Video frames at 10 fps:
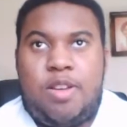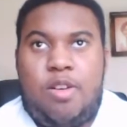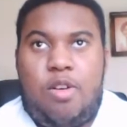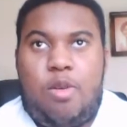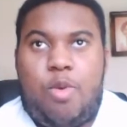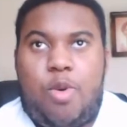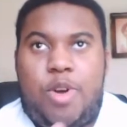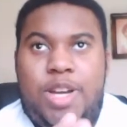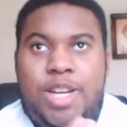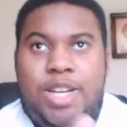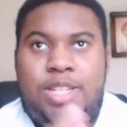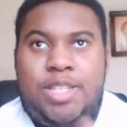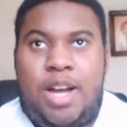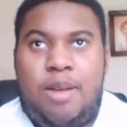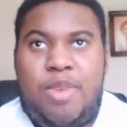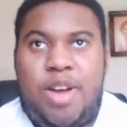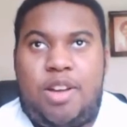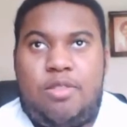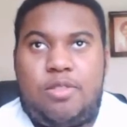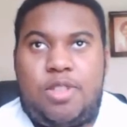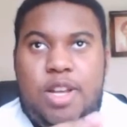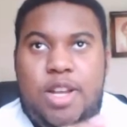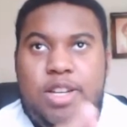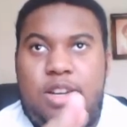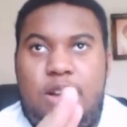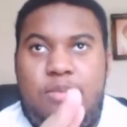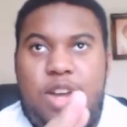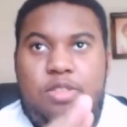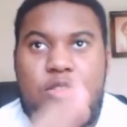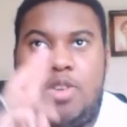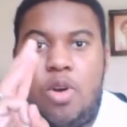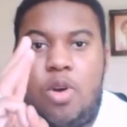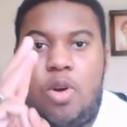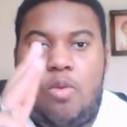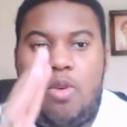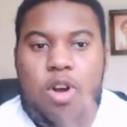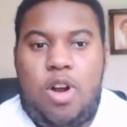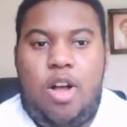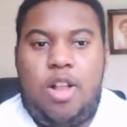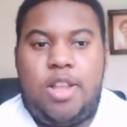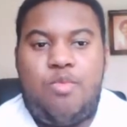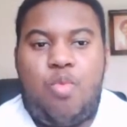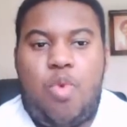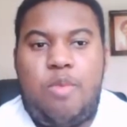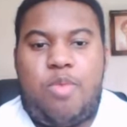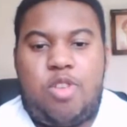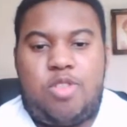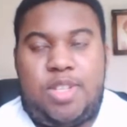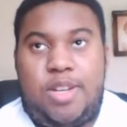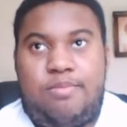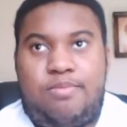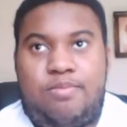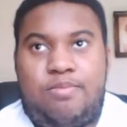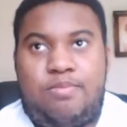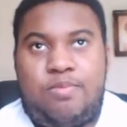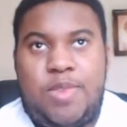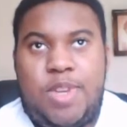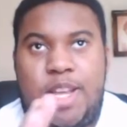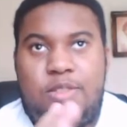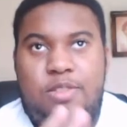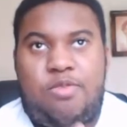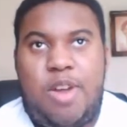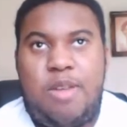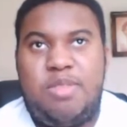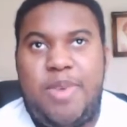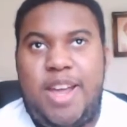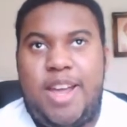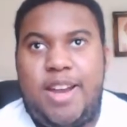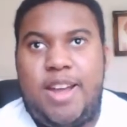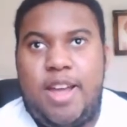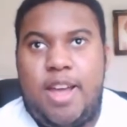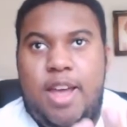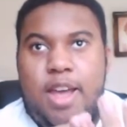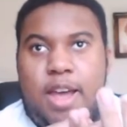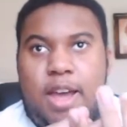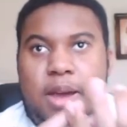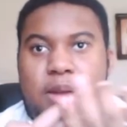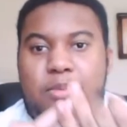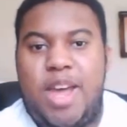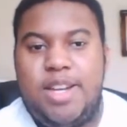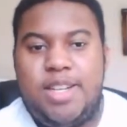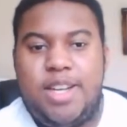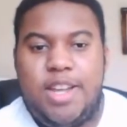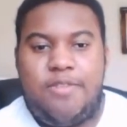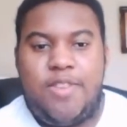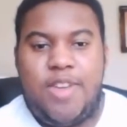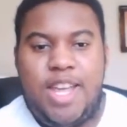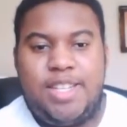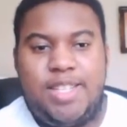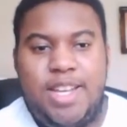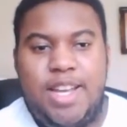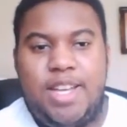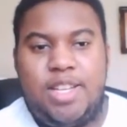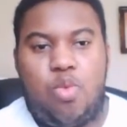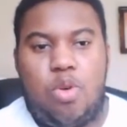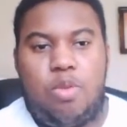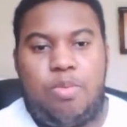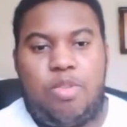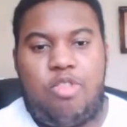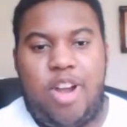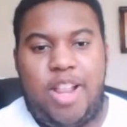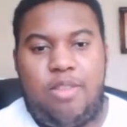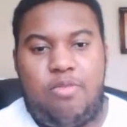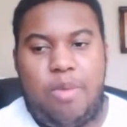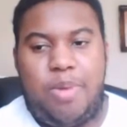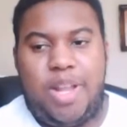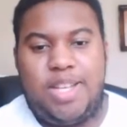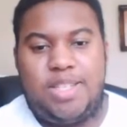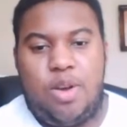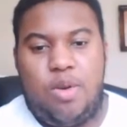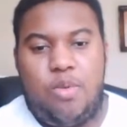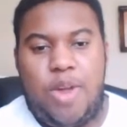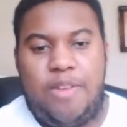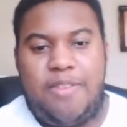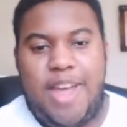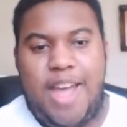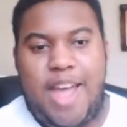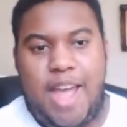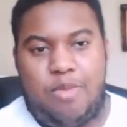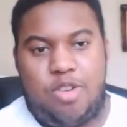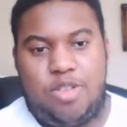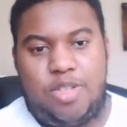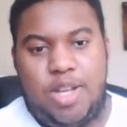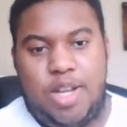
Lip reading: oh boy, Shawn Michaels, and Shawn Michaels were all in one person. He was from Japan, and imagine if his knees were replaced with hammers.